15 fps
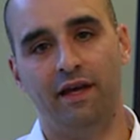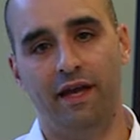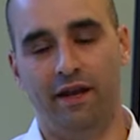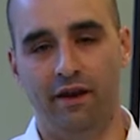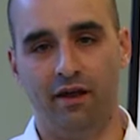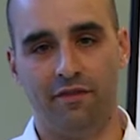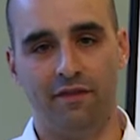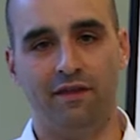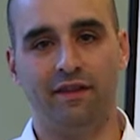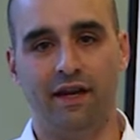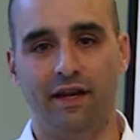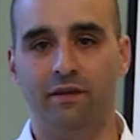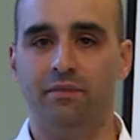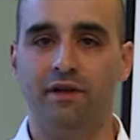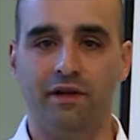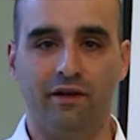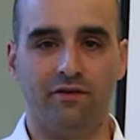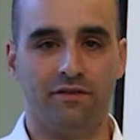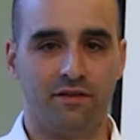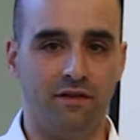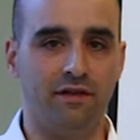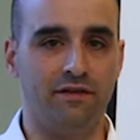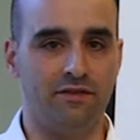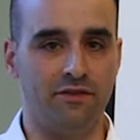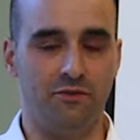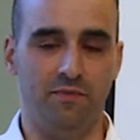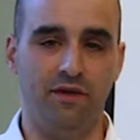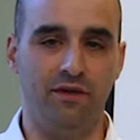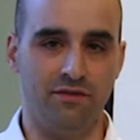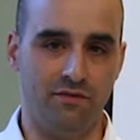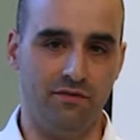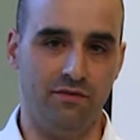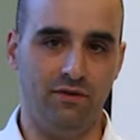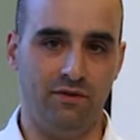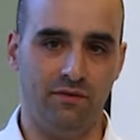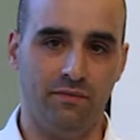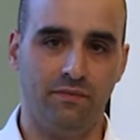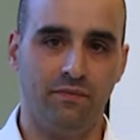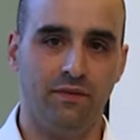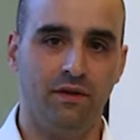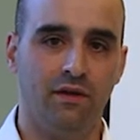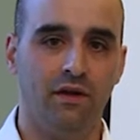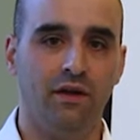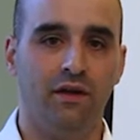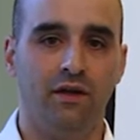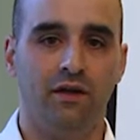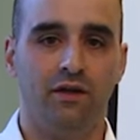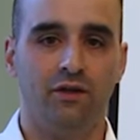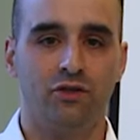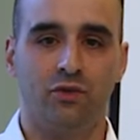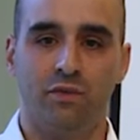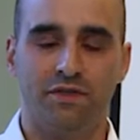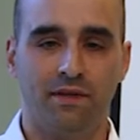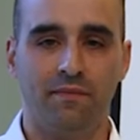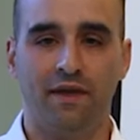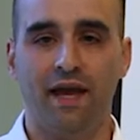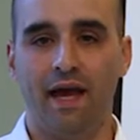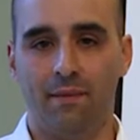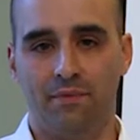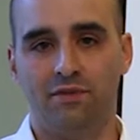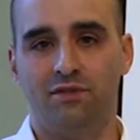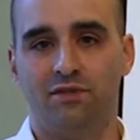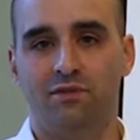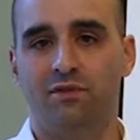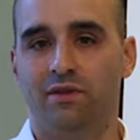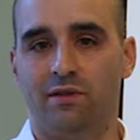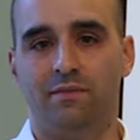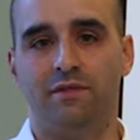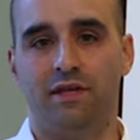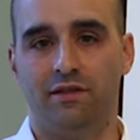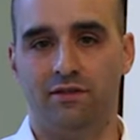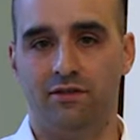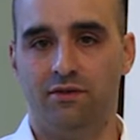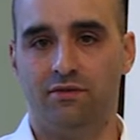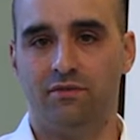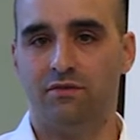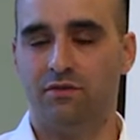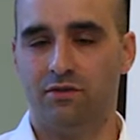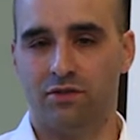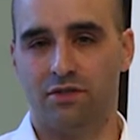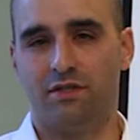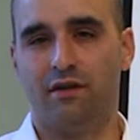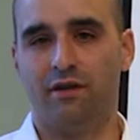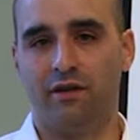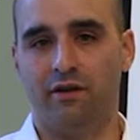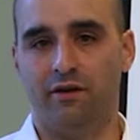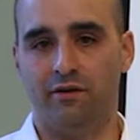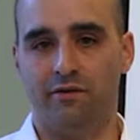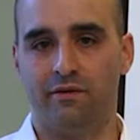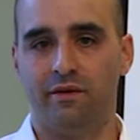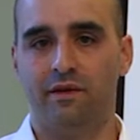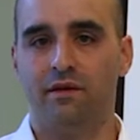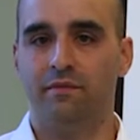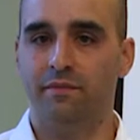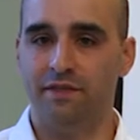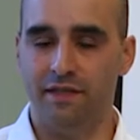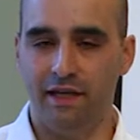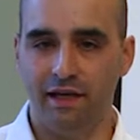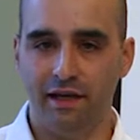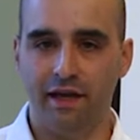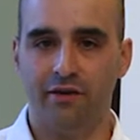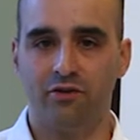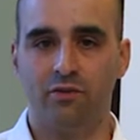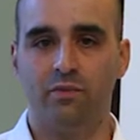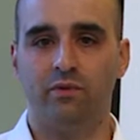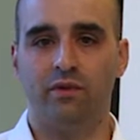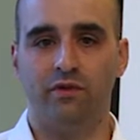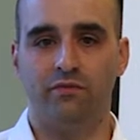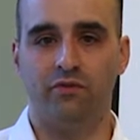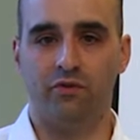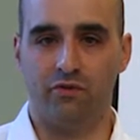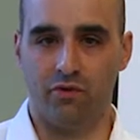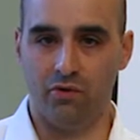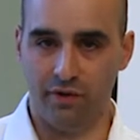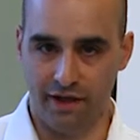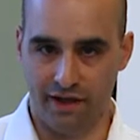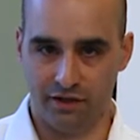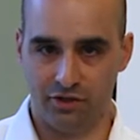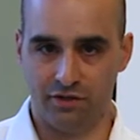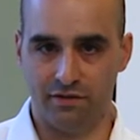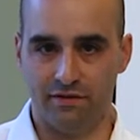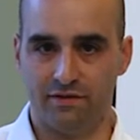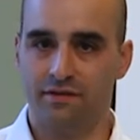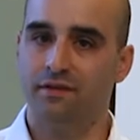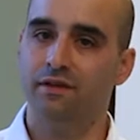and nothing that anybody else does is because of you. So when something happens to you that upsets you, just let it go. But take accountability for your own actions,